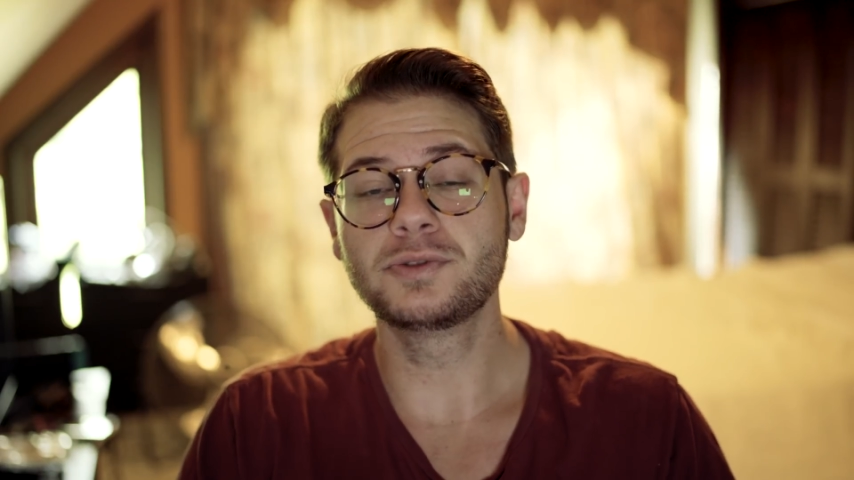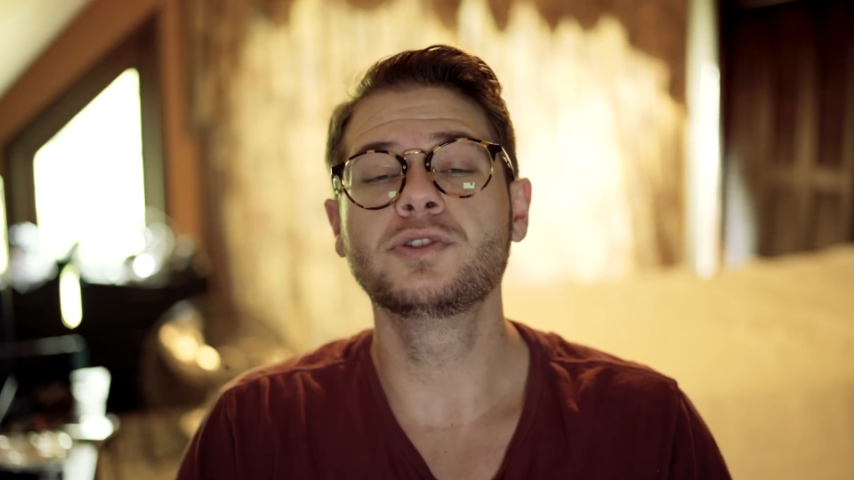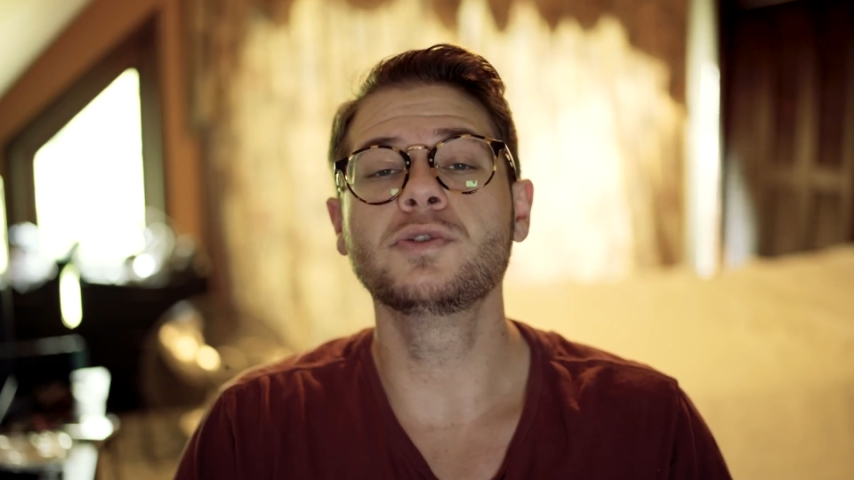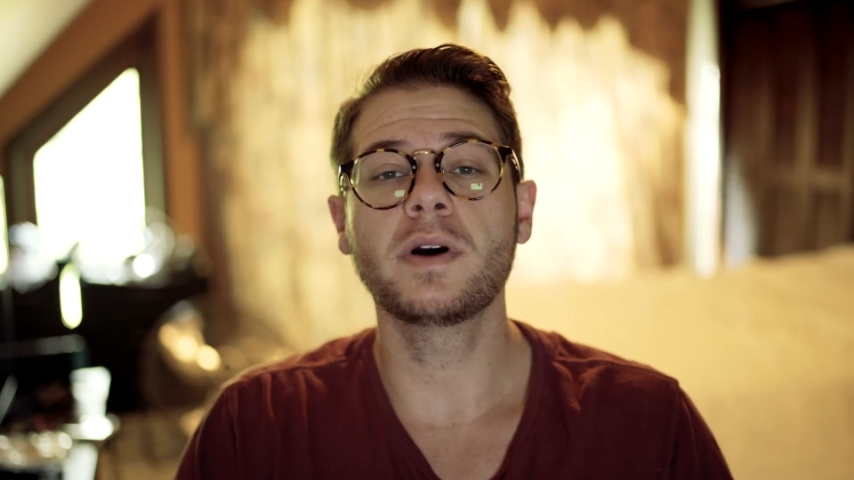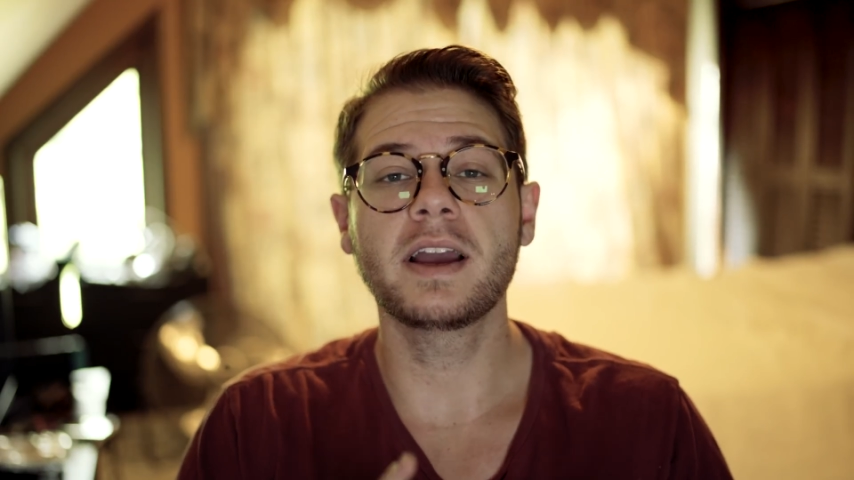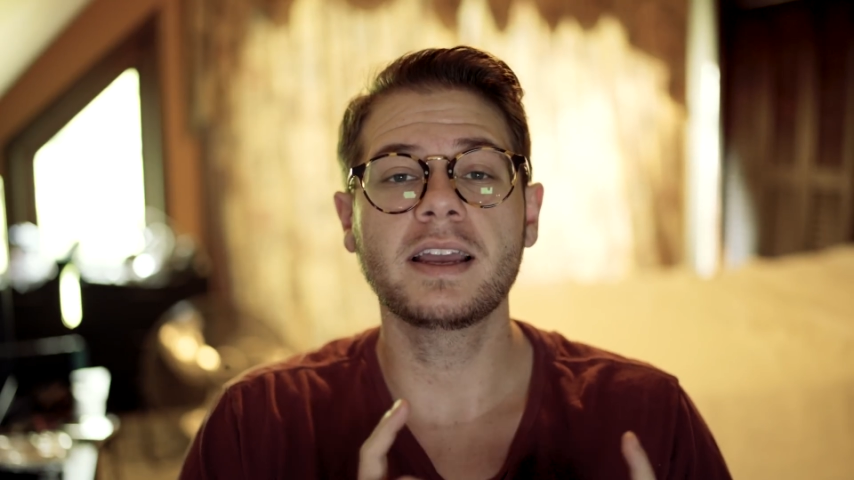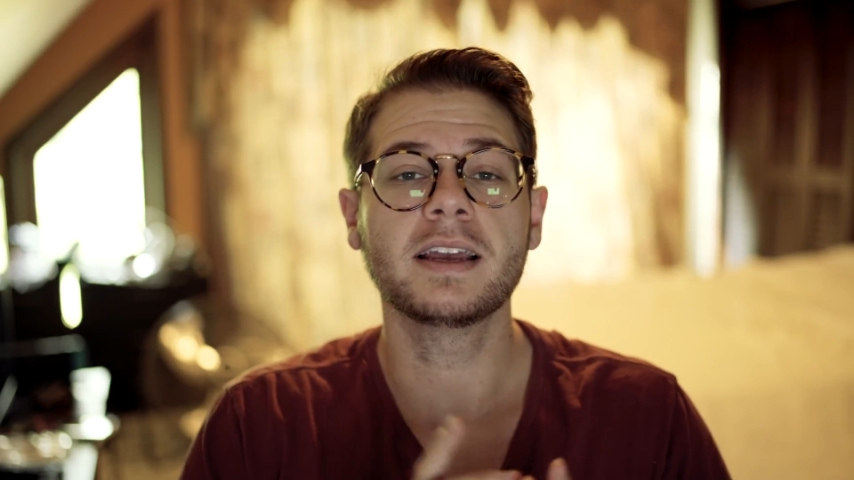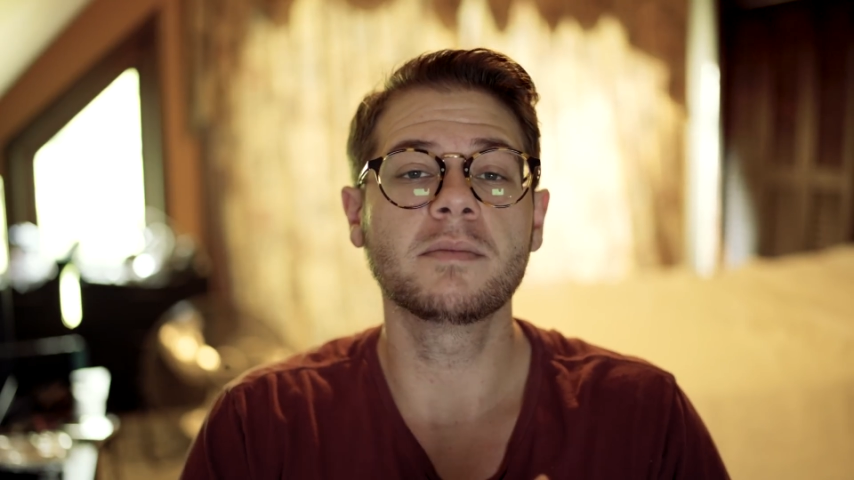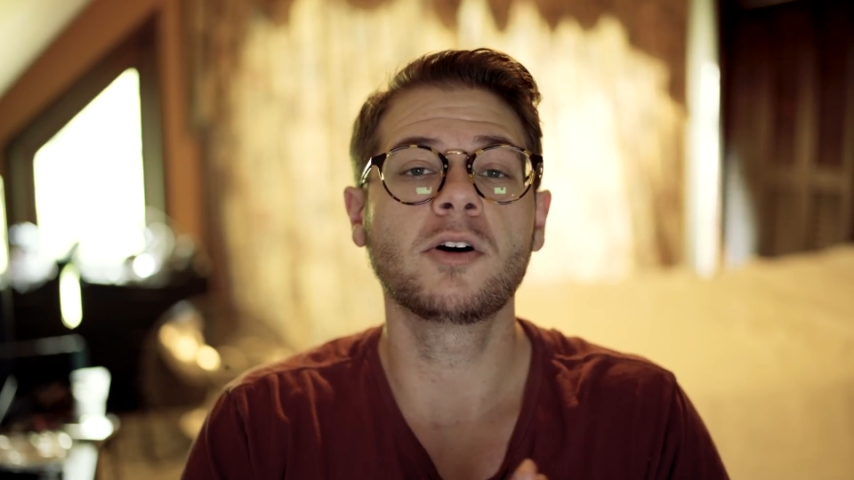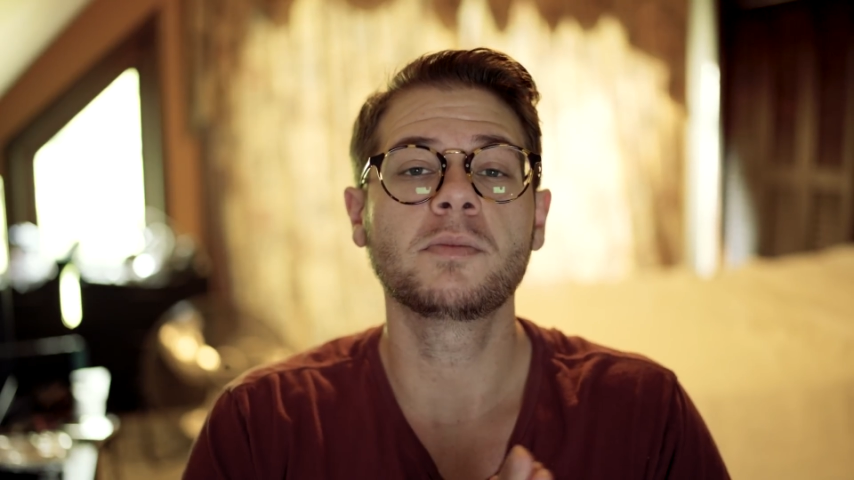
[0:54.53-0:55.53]
to a
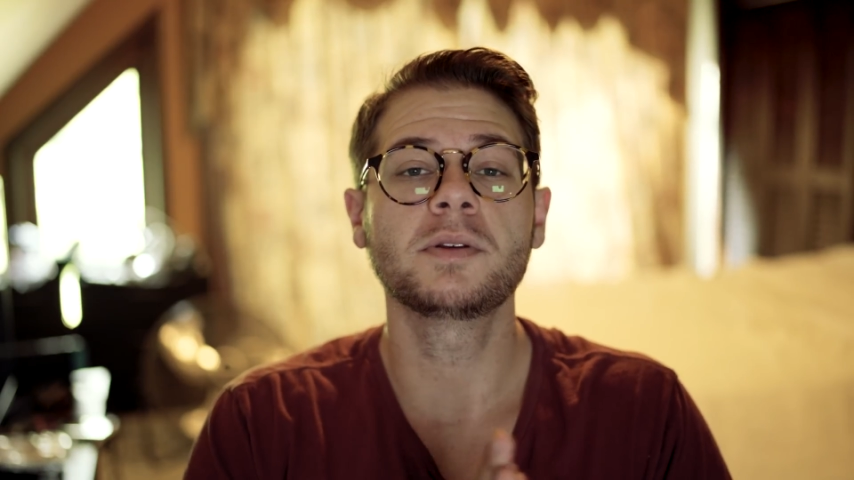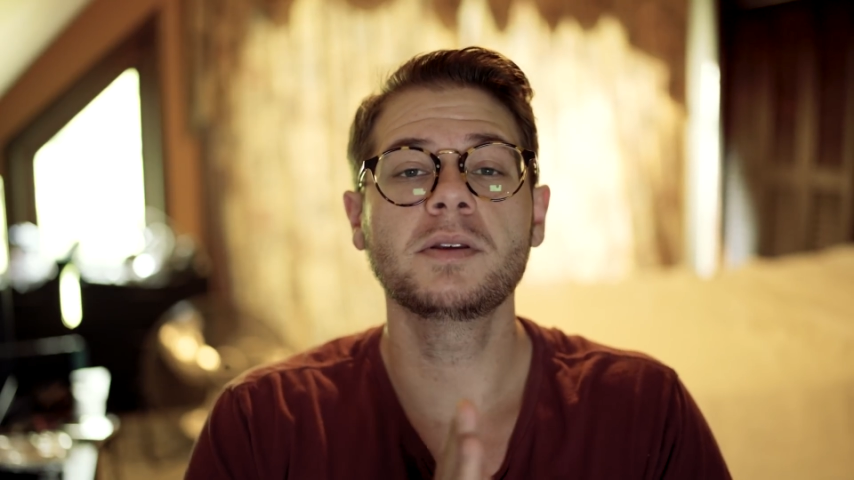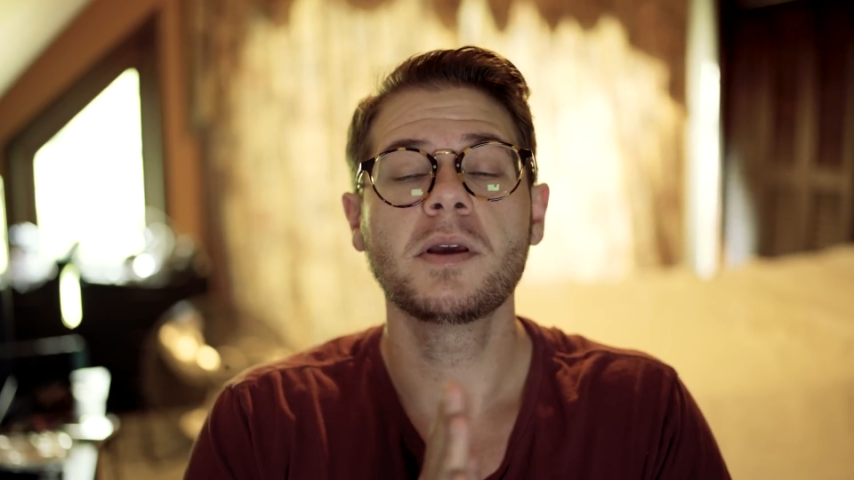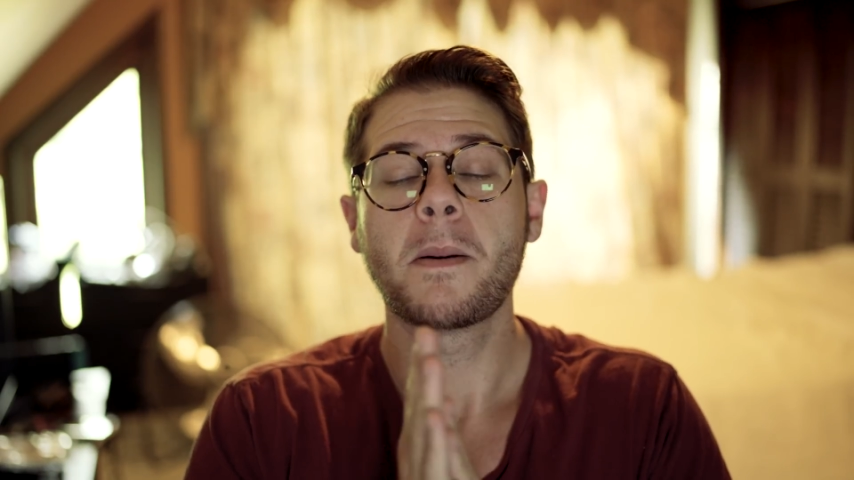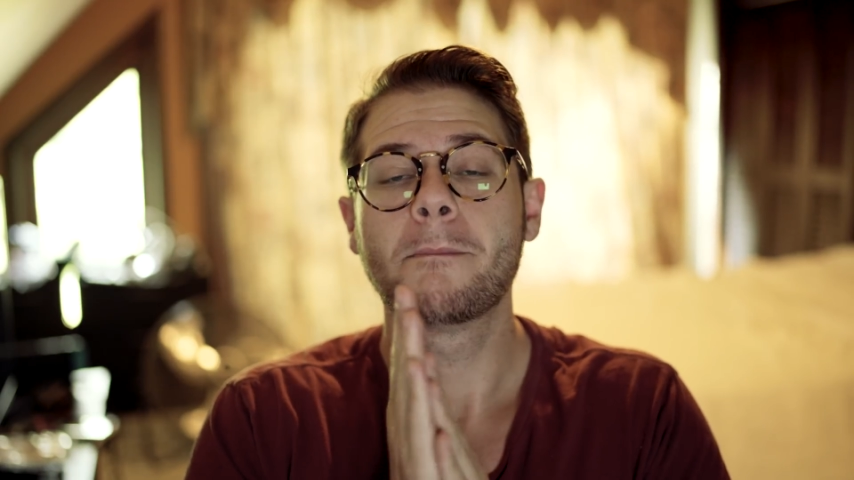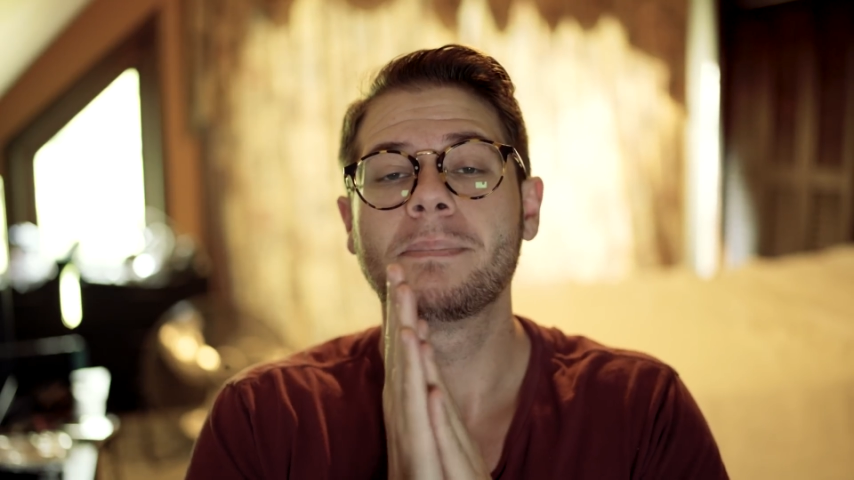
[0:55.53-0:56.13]
MLB